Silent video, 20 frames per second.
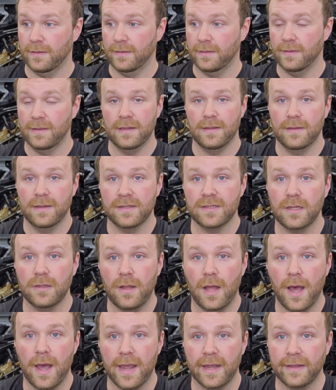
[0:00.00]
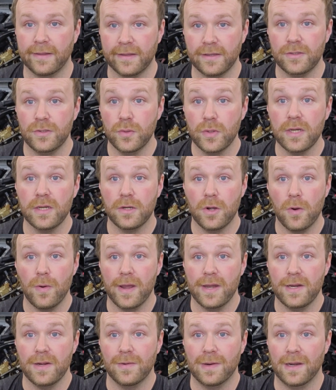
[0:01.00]
It's a lie. Like, you can go
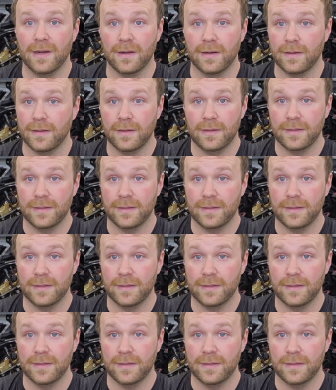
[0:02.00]
anywhere.